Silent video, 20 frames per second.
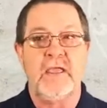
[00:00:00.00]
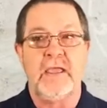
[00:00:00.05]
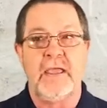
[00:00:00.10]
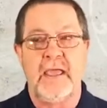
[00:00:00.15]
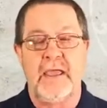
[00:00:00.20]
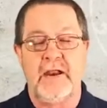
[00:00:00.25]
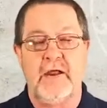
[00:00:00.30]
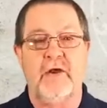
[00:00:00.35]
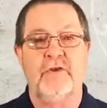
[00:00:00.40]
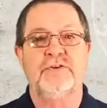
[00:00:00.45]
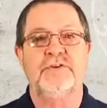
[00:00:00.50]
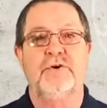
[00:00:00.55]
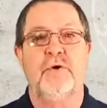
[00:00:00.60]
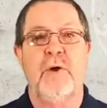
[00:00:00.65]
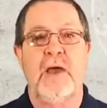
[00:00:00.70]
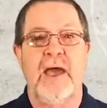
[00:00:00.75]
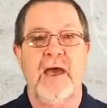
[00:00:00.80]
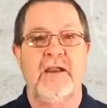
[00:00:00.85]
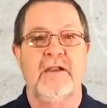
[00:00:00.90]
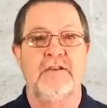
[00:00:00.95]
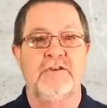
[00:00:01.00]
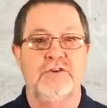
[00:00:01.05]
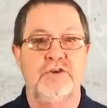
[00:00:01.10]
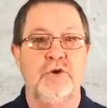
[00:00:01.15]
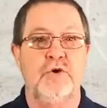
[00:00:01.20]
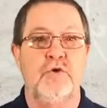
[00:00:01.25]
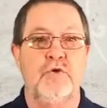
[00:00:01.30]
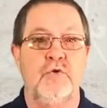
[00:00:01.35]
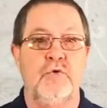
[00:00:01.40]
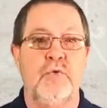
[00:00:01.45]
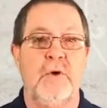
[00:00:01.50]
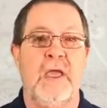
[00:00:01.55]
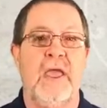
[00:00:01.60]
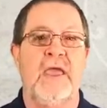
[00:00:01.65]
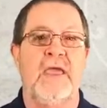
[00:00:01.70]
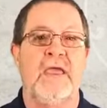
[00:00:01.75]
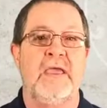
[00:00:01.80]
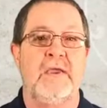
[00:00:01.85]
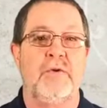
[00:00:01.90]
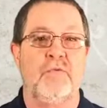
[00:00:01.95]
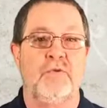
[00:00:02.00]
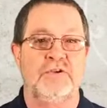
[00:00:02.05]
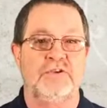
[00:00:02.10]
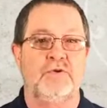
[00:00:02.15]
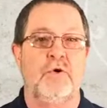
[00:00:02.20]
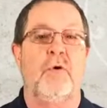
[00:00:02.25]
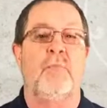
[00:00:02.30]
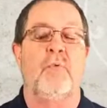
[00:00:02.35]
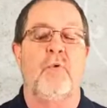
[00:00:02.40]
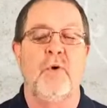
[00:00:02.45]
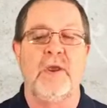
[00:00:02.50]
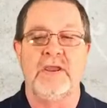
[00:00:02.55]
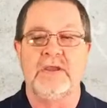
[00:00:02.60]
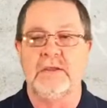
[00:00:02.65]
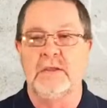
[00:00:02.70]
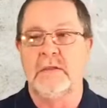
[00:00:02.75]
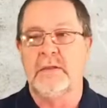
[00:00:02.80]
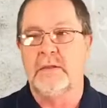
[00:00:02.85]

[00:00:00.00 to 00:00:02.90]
and also how to do a restore point